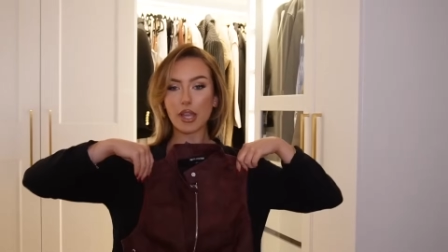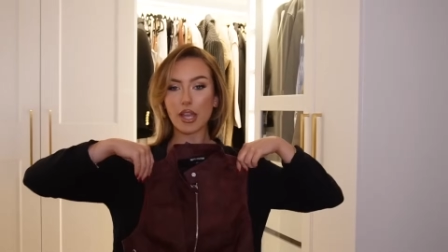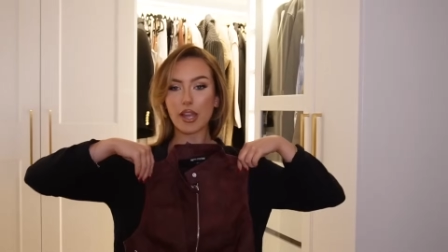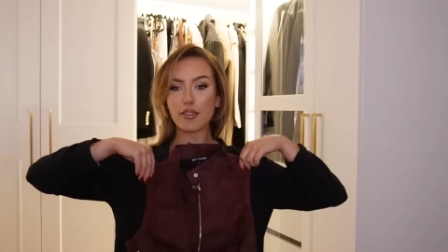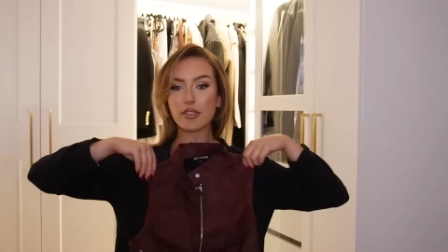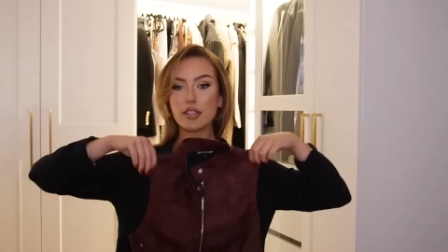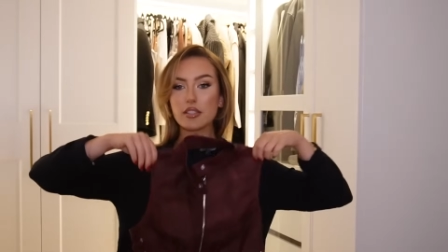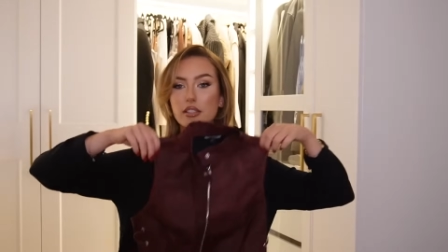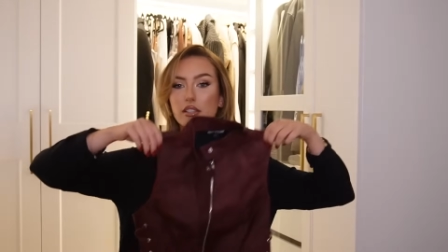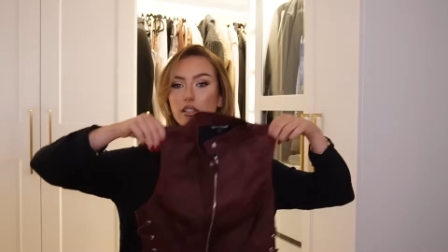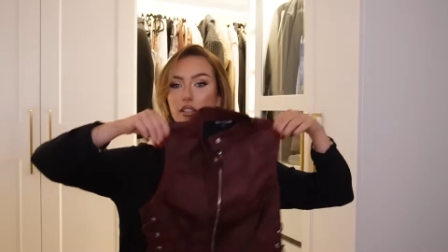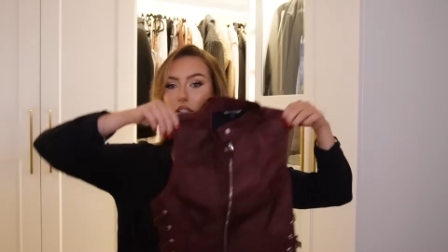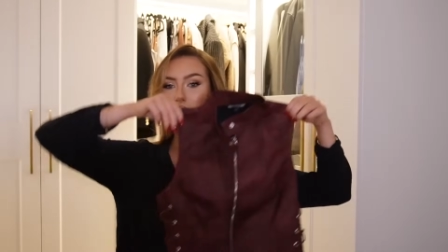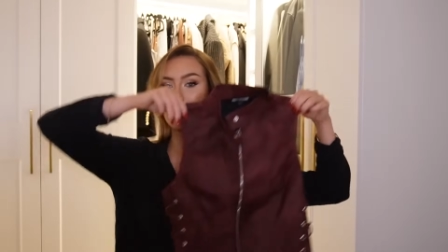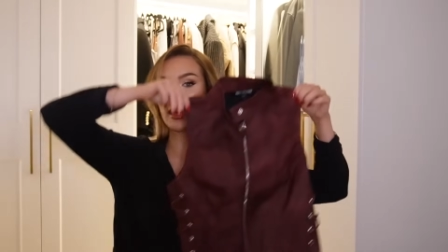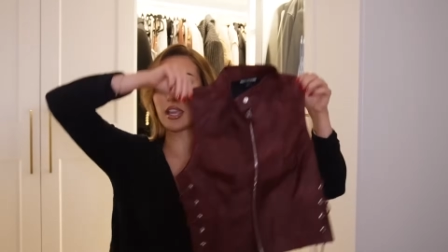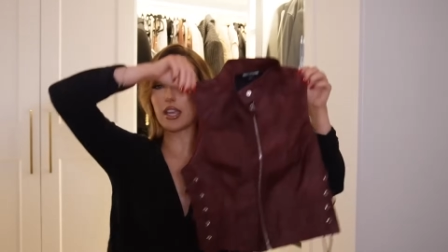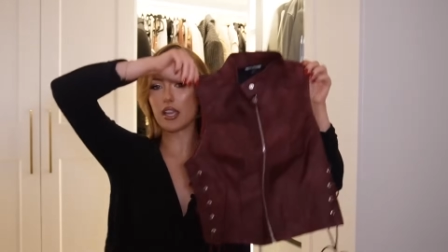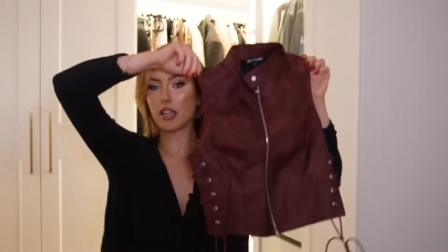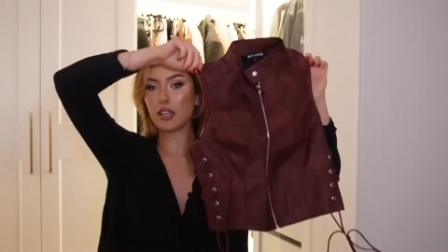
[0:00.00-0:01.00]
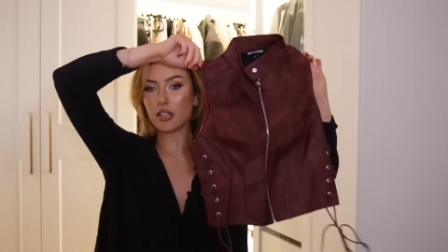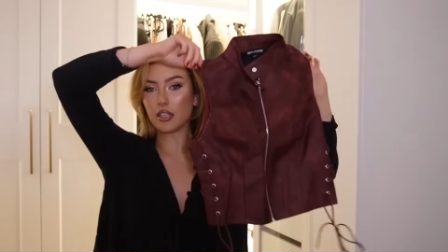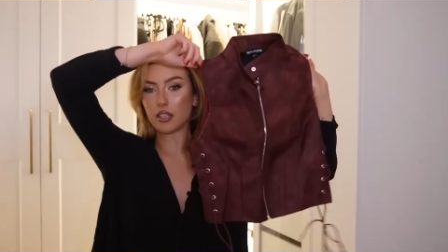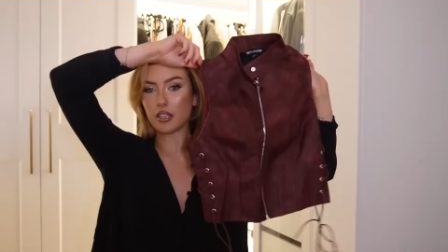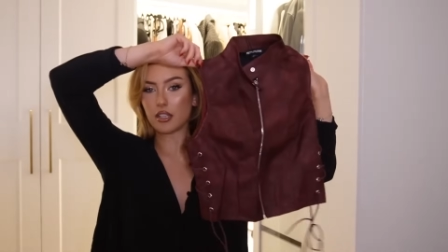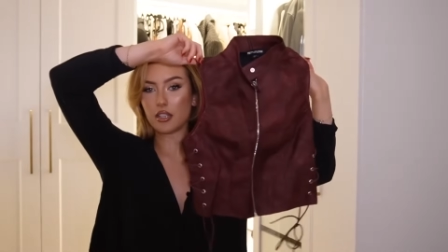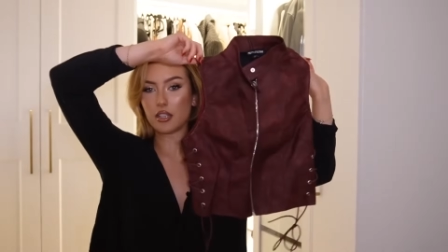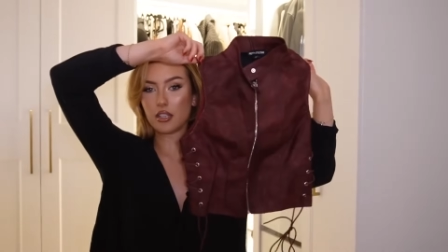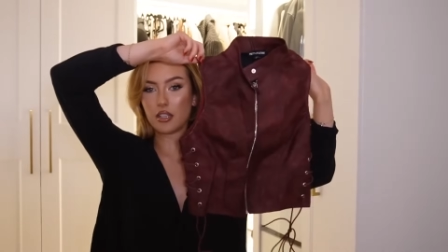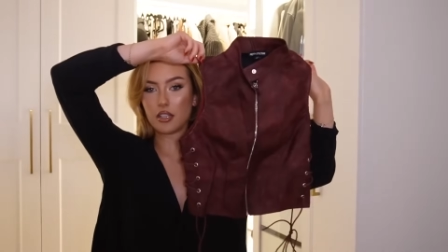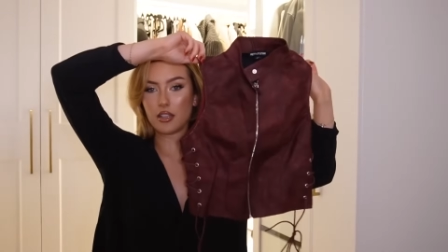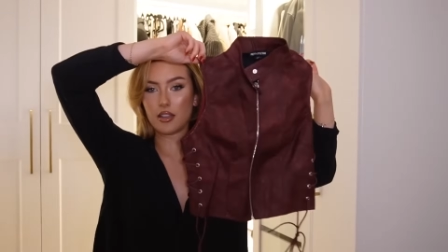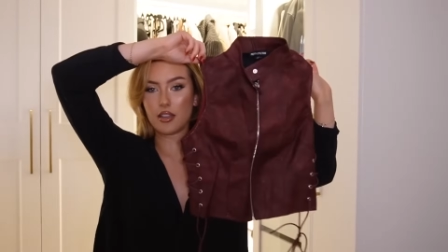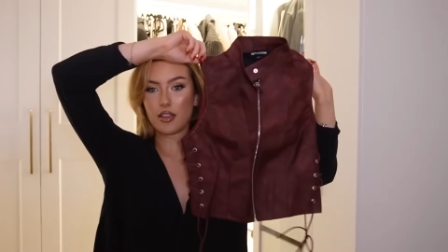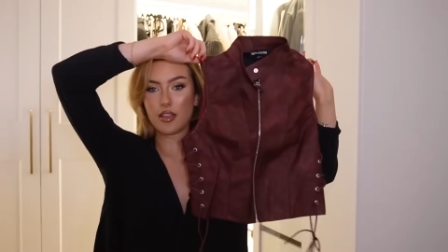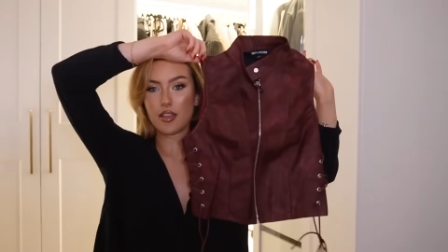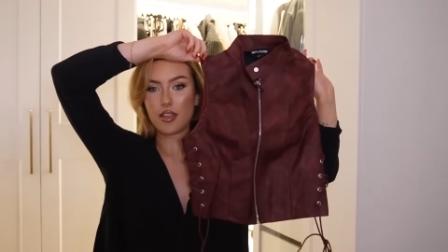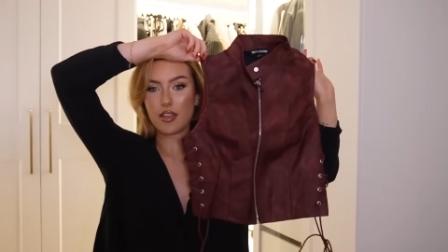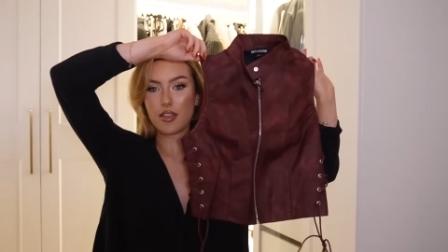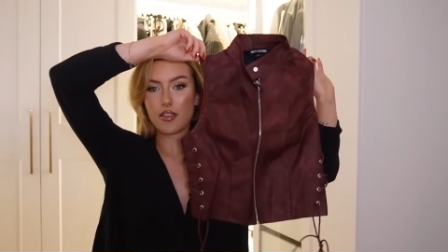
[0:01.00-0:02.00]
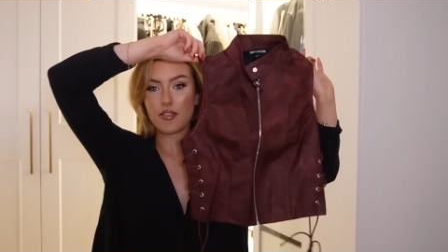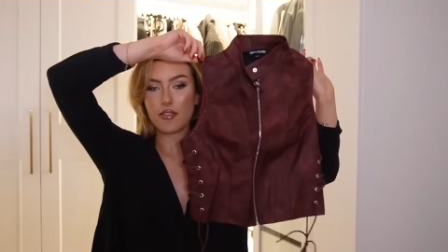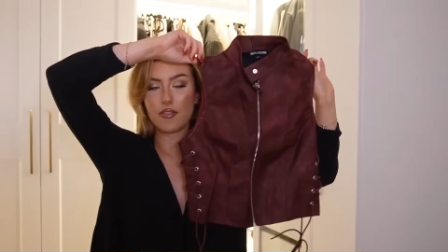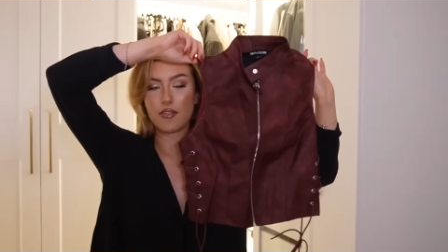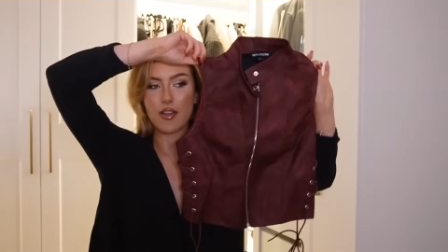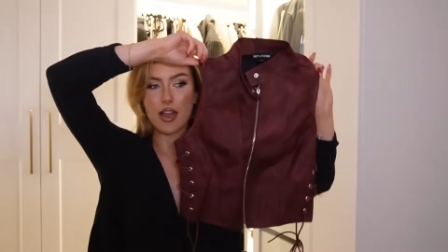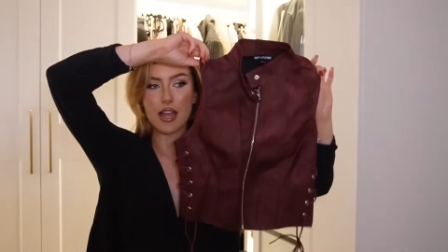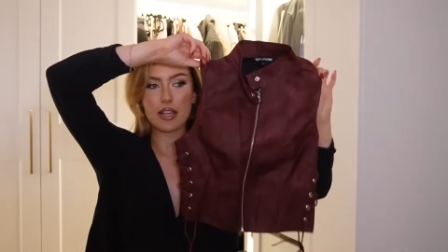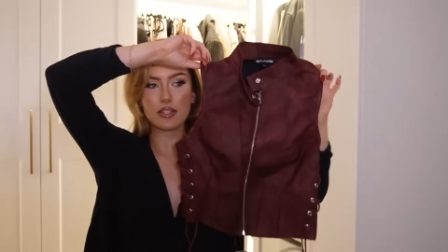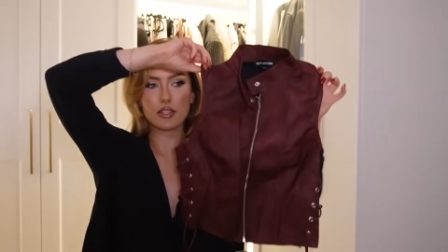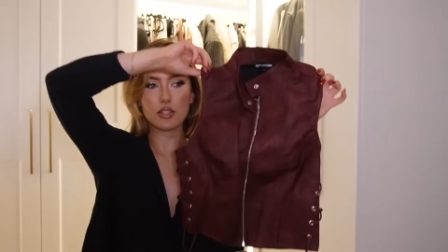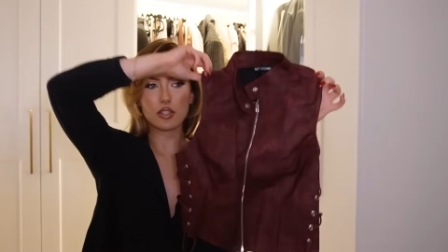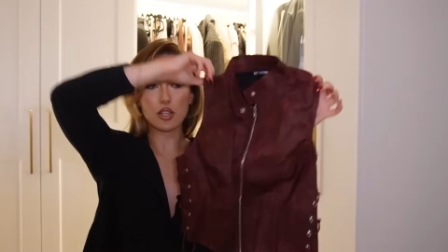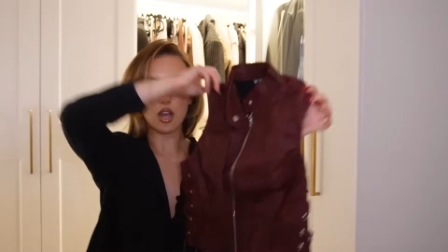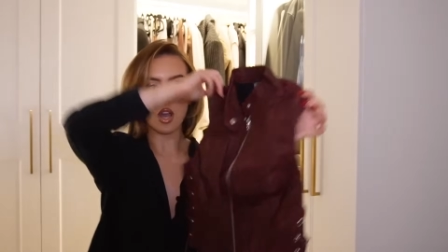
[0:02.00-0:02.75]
have this little like vest